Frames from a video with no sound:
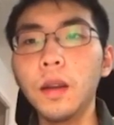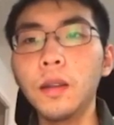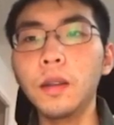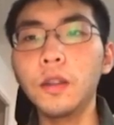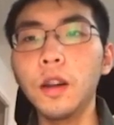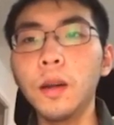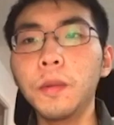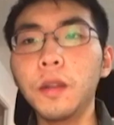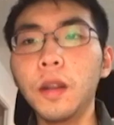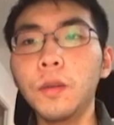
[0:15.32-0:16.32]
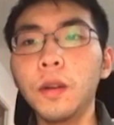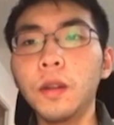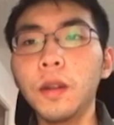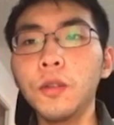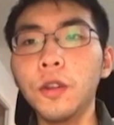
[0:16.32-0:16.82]
It's the time the network
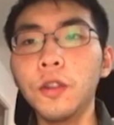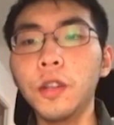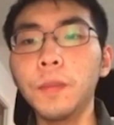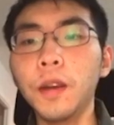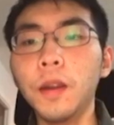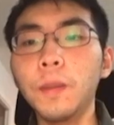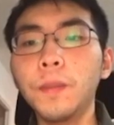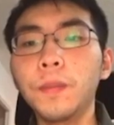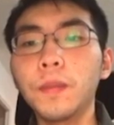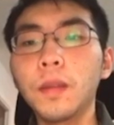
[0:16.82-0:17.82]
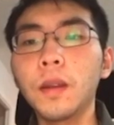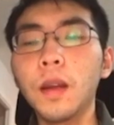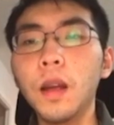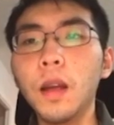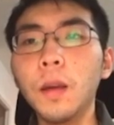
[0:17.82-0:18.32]
industry just began.
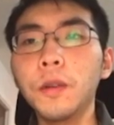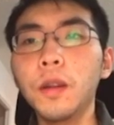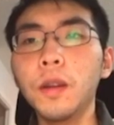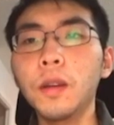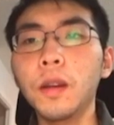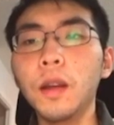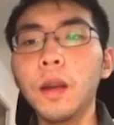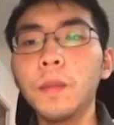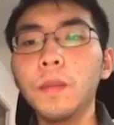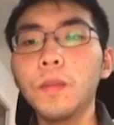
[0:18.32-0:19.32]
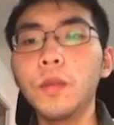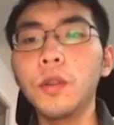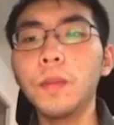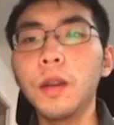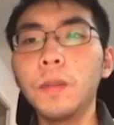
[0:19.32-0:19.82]
Habitat is a game
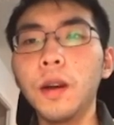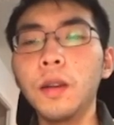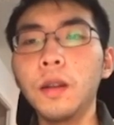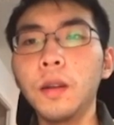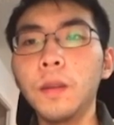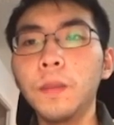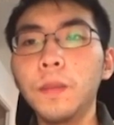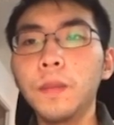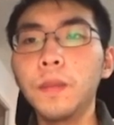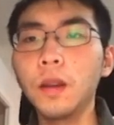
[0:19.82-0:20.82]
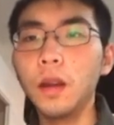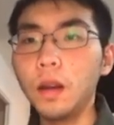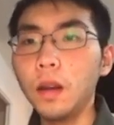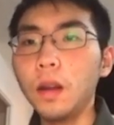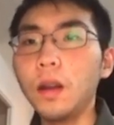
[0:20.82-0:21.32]
which made by the
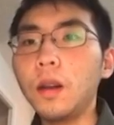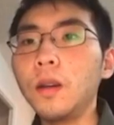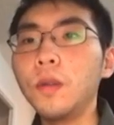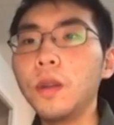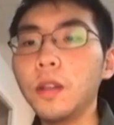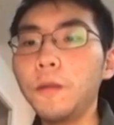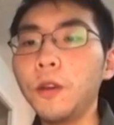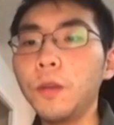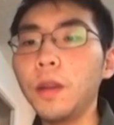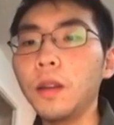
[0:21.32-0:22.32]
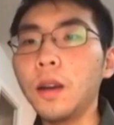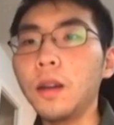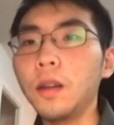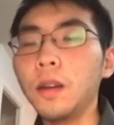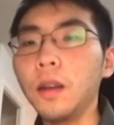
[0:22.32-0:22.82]
Lucasfilm in
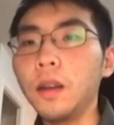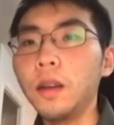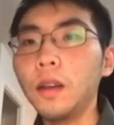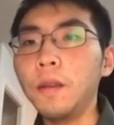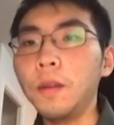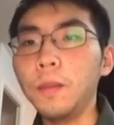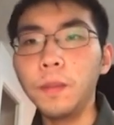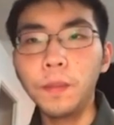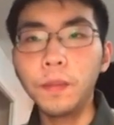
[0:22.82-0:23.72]
1987.